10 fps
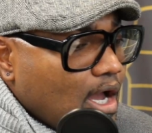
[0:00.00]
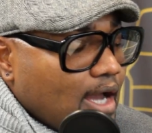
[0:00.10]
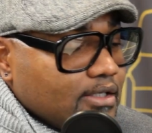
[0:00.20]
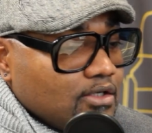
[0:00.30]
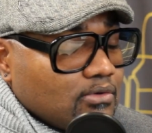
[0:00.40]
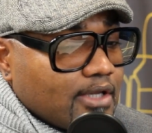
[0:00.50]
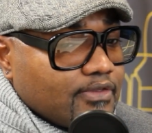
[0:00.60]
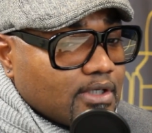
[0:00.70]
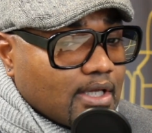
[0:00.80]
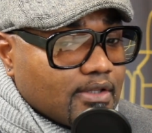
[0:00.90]
I
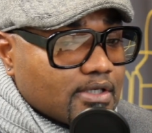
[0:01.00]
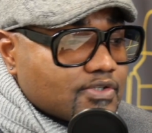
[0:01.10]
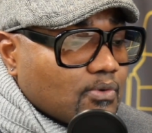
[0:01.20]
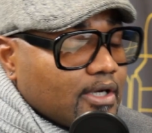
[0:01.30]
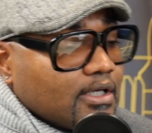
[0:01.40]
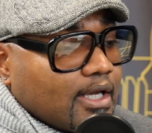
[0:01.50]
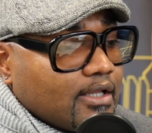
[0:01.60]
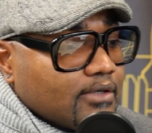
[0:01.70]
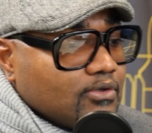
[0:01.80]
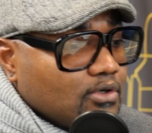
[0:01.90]
think it's great.
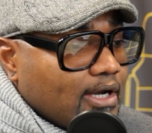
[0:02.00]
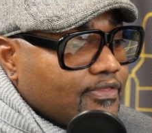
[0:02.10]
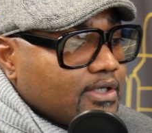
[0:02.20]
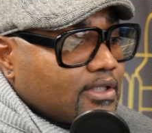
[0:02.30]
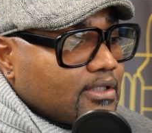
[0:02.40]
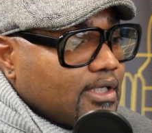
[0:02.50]
I think that